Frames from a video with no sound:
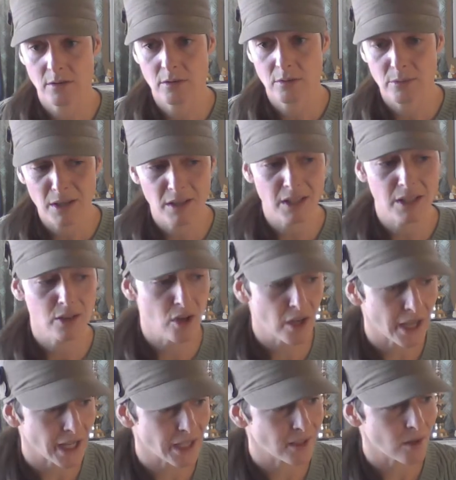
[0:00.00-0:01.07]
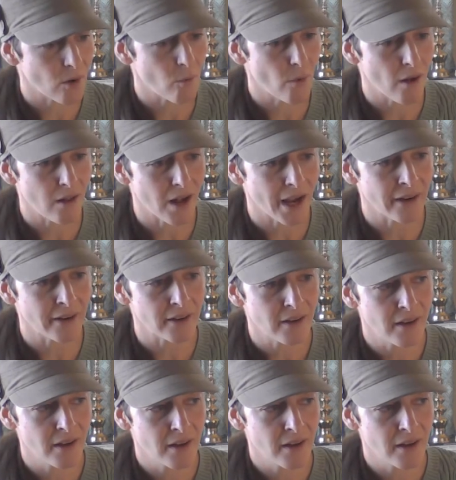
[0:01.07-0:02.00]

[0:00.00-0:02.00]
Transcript: You really look at it and go, well, I've